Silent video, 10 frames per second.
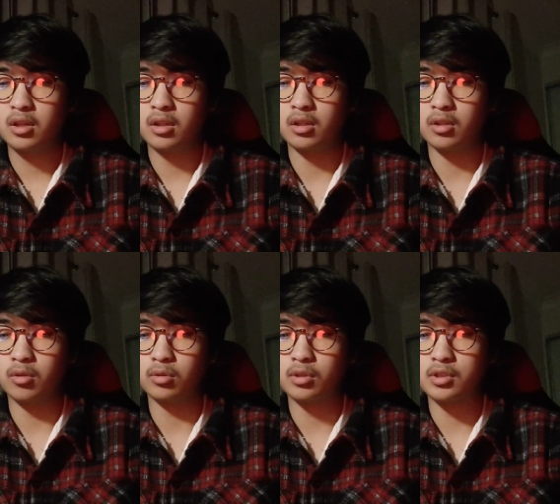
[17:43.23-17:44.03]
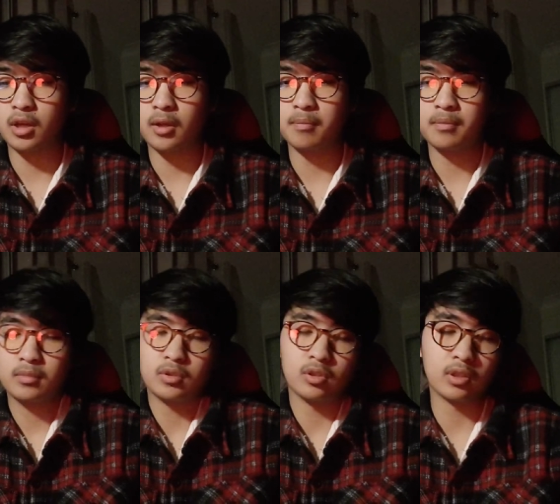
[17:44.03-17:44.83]
all the time.
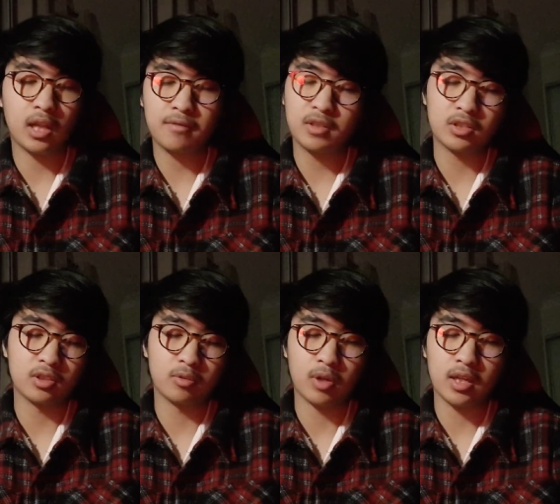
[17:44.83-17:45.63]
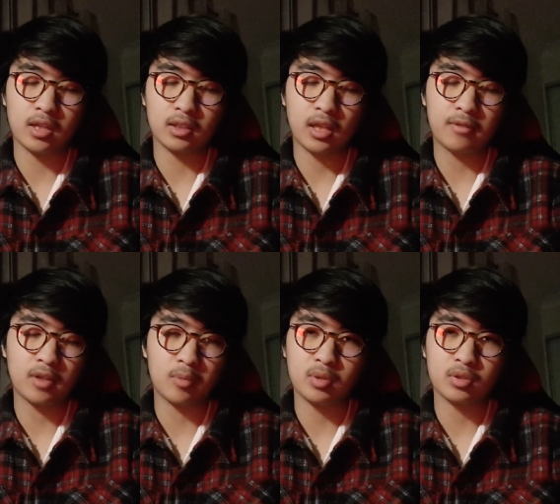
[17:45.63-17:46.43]
Life gets in the way and life
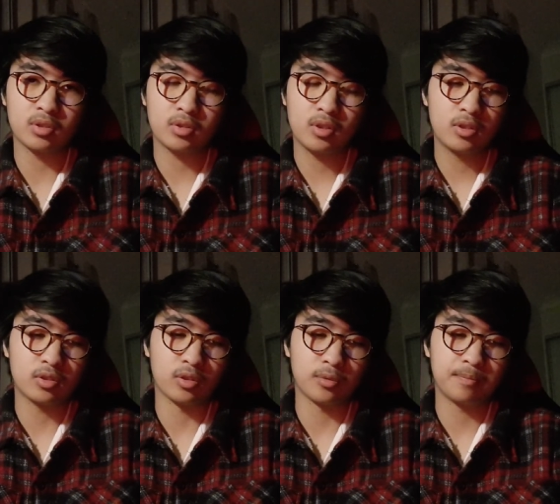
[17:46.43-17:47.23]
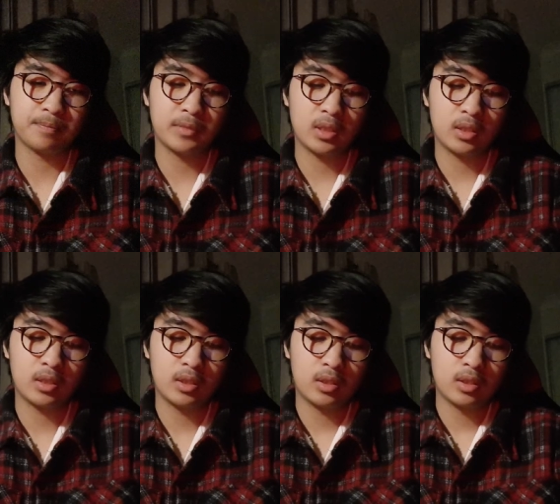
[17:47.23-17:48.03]
happens. So
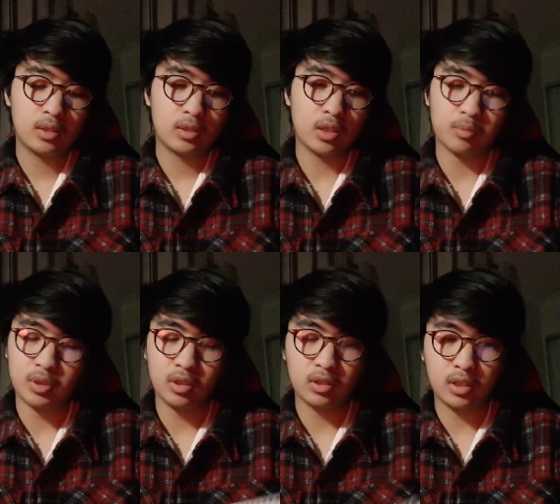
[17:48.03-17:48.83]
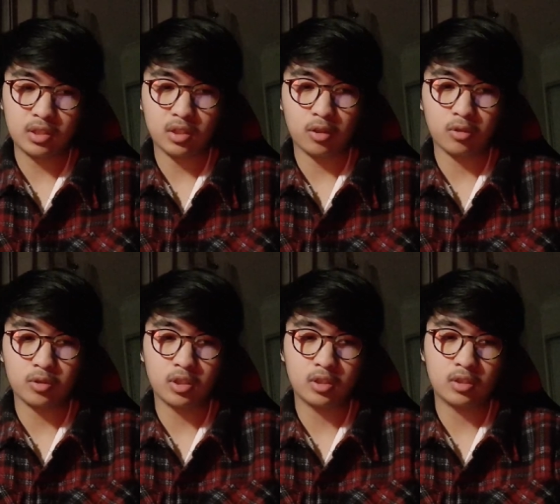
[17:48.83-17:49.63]
yeah, but nonetheless, I'll
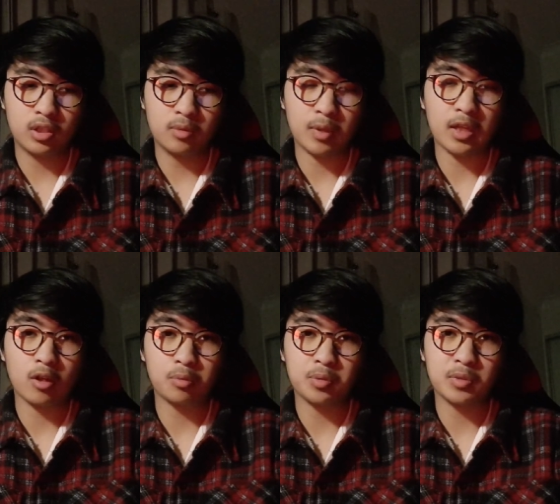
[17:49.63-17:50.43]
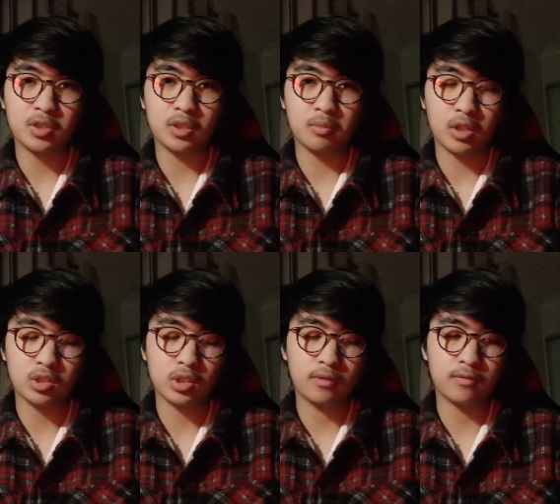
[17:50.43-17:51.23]
keep a optimistic
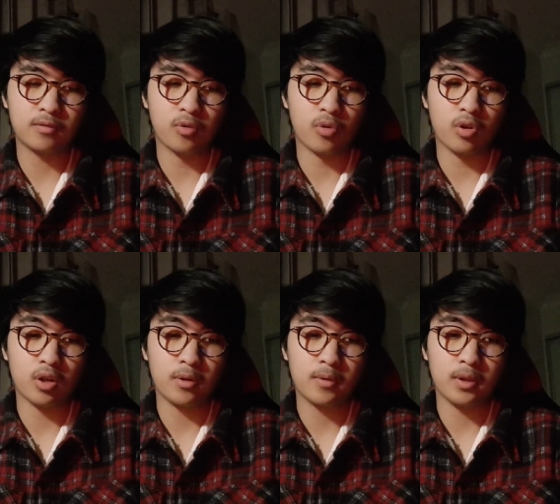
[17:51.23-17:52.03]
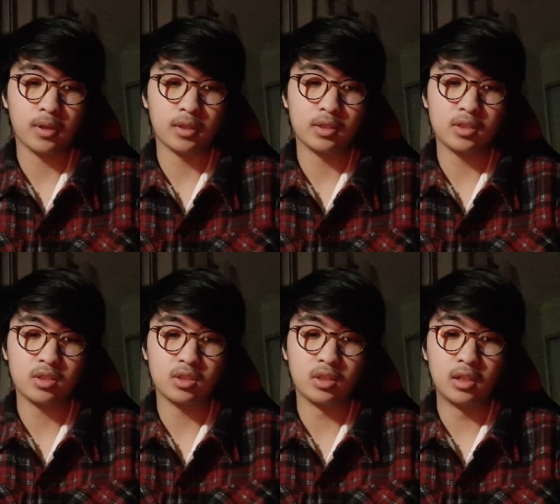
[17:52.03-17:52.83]
mindset for this
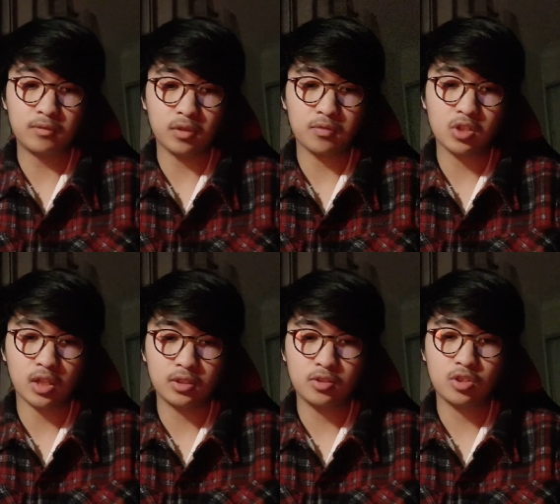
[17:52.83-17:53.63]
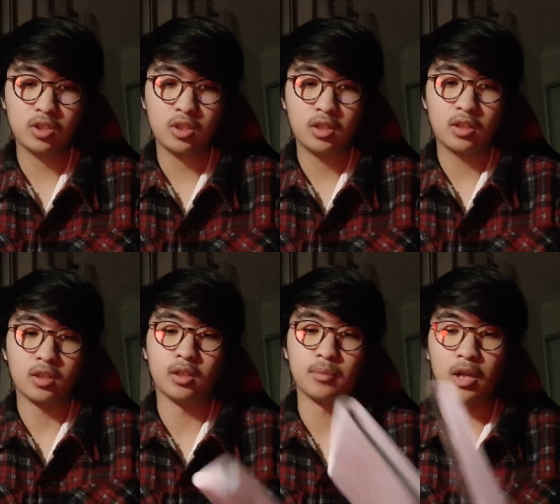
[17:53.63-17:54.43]
Liftoff Challenge.
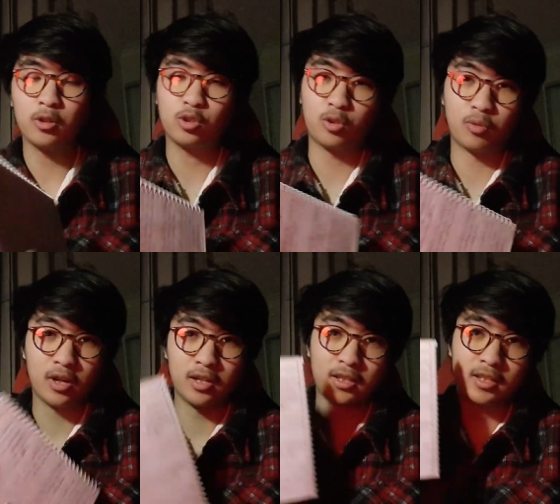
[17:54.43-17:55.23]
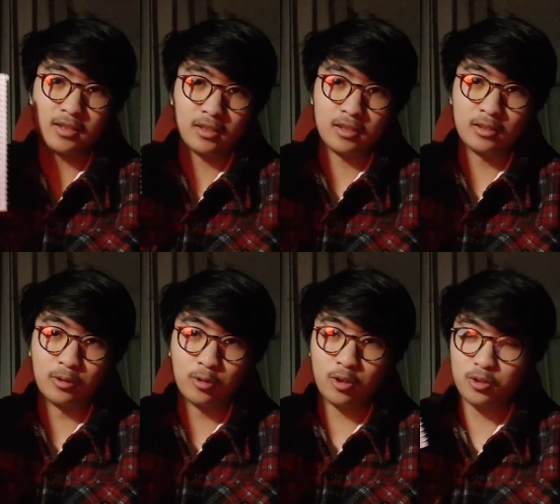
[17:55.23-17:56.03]
I also wrote a
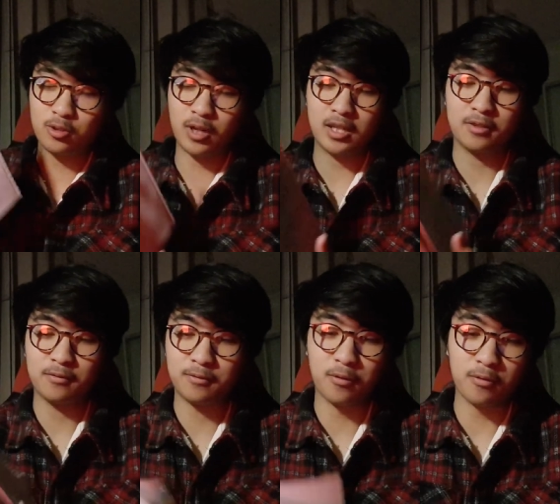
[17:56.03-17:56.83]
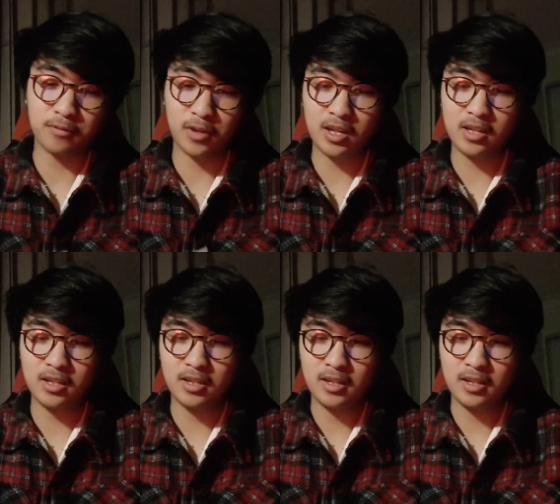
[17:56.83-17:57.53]
little contract for fun,